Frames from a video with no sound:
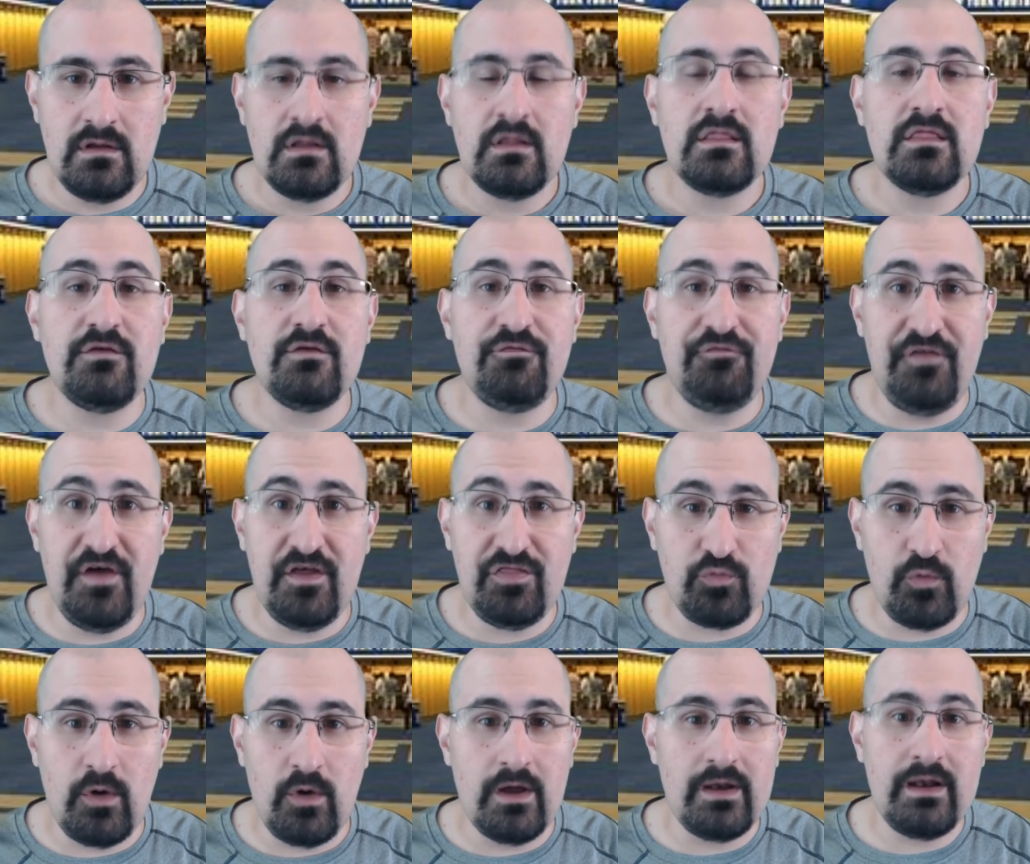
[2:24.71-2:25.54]
The fifth
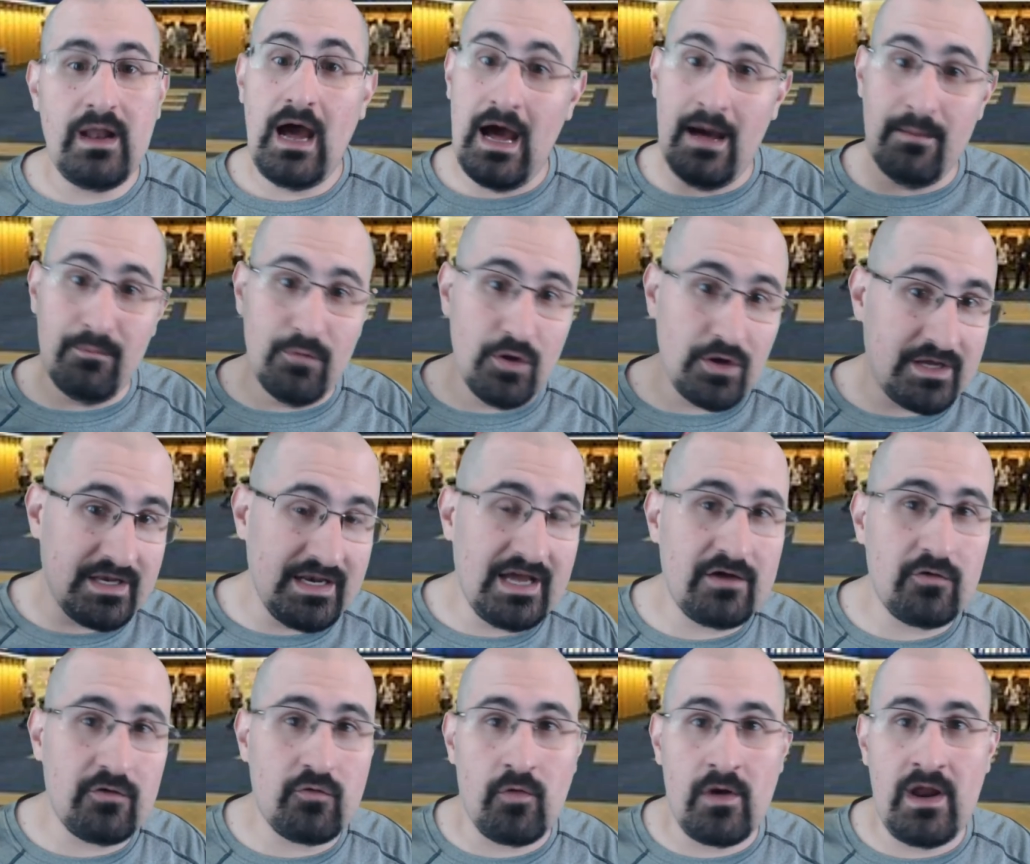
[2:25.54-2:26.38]
one, I'm looking
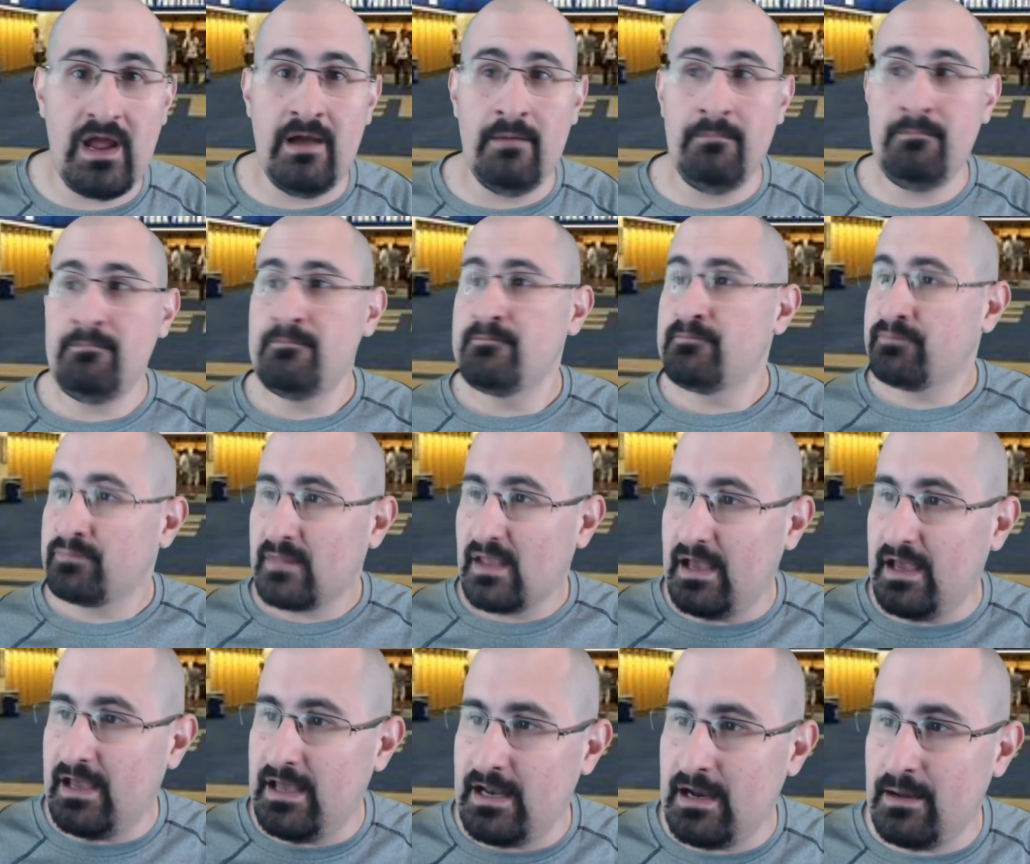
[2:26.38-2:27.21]
at Graham
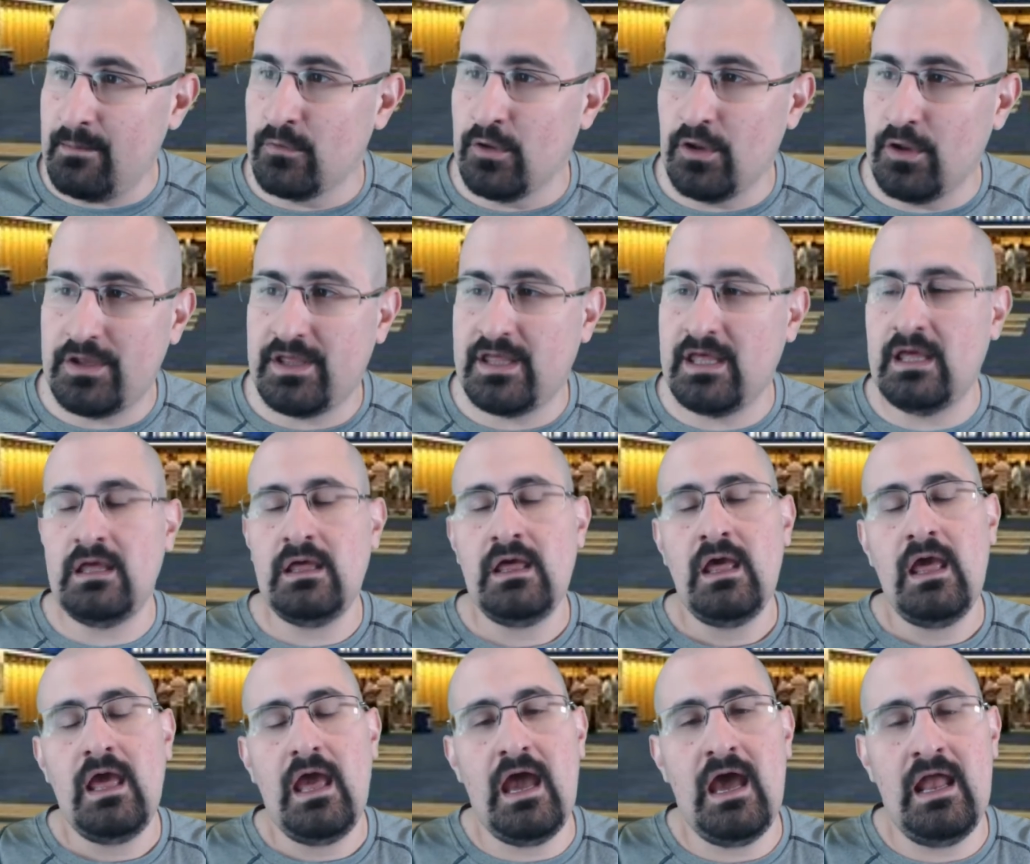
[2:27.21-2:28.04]
and I'm looking
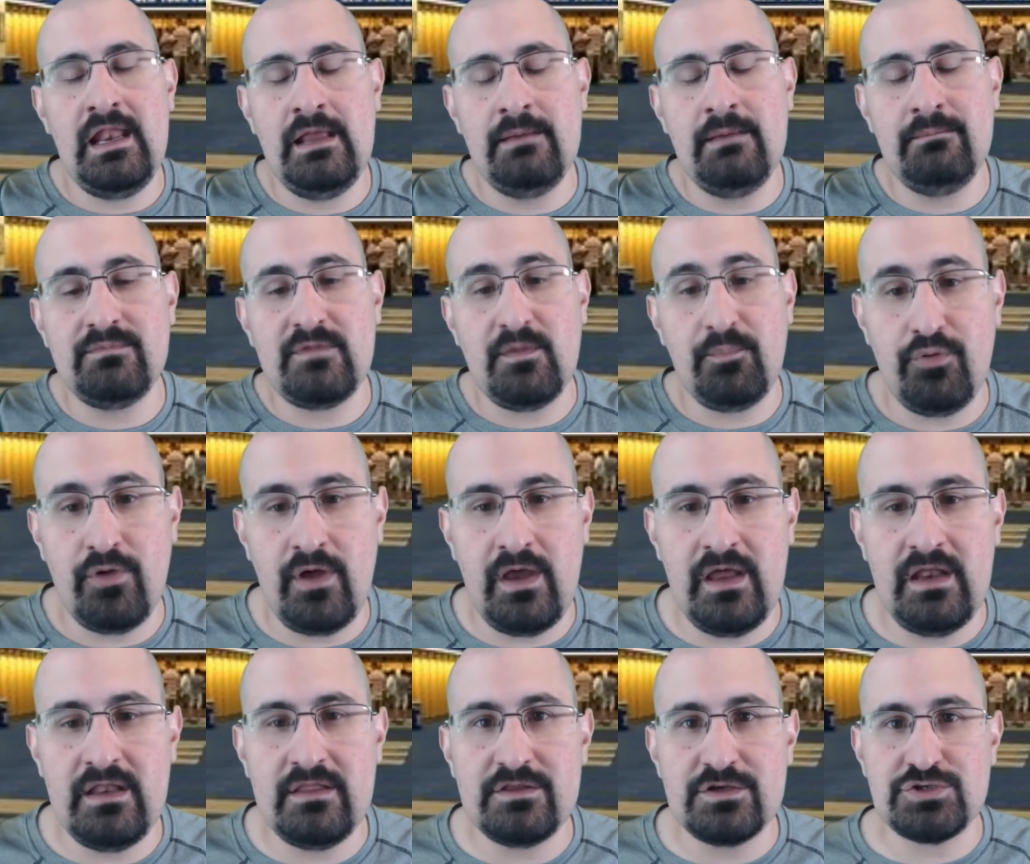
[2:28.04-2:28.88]
at him to play
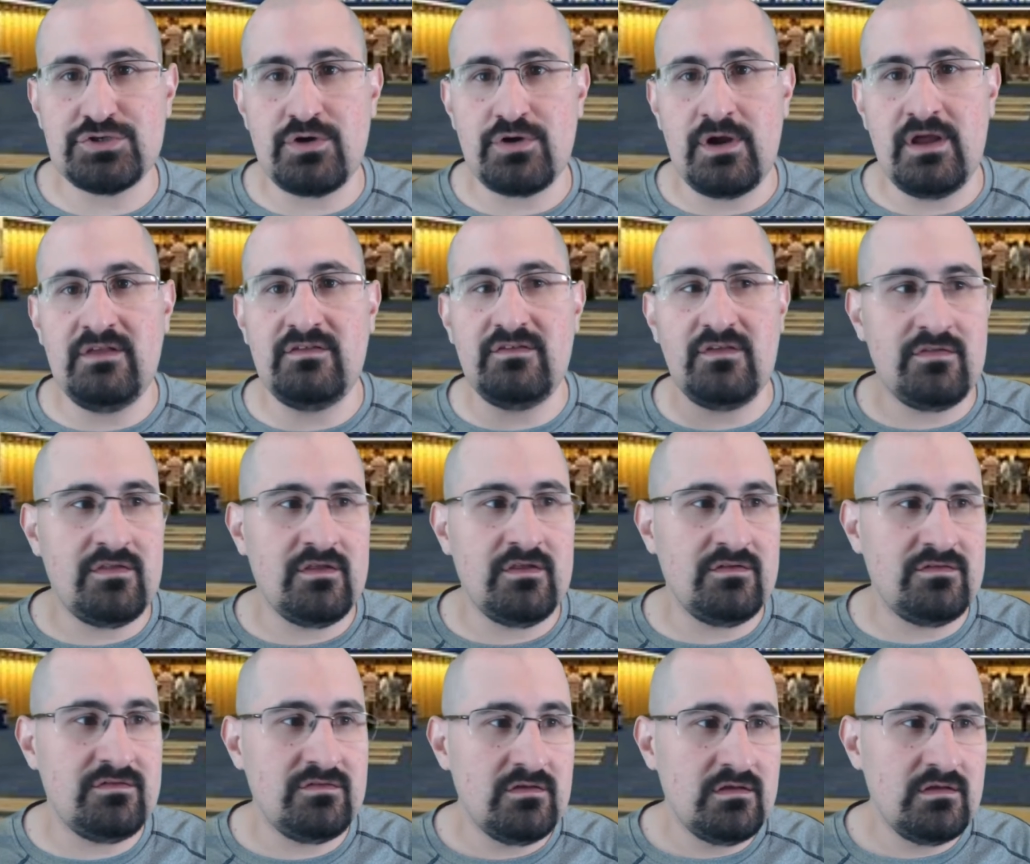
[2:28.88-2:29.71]
to the strengths of
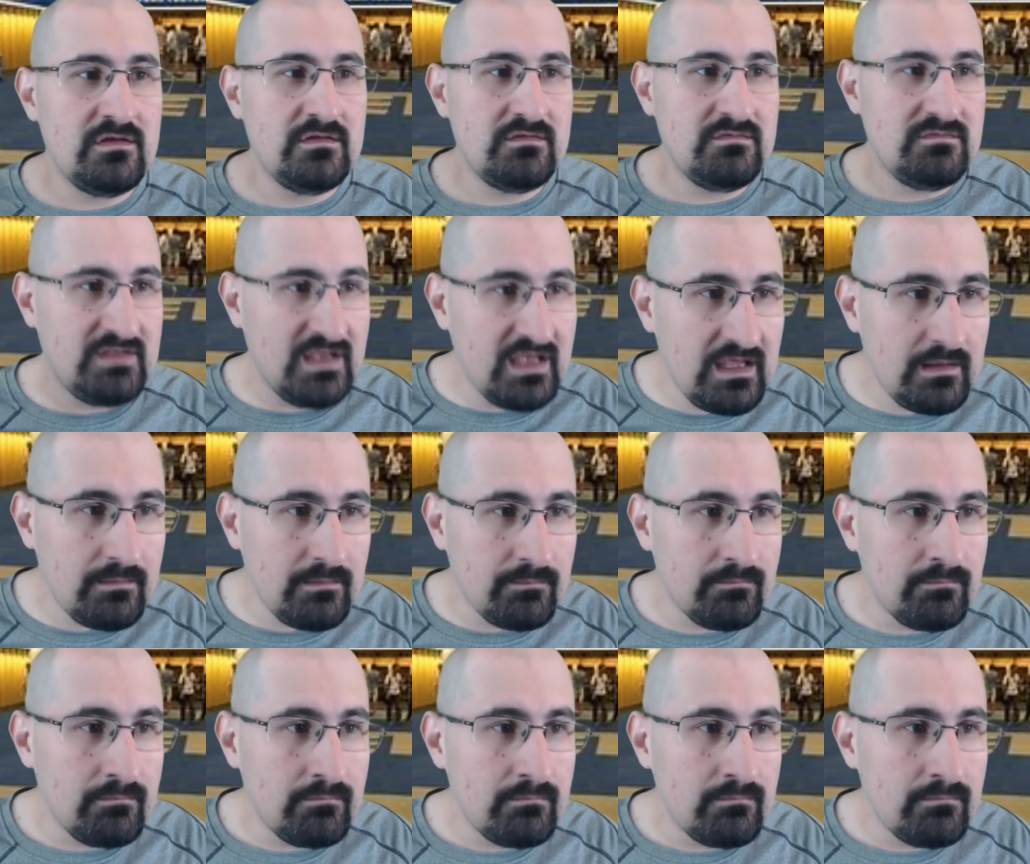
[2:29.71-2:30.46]
this team.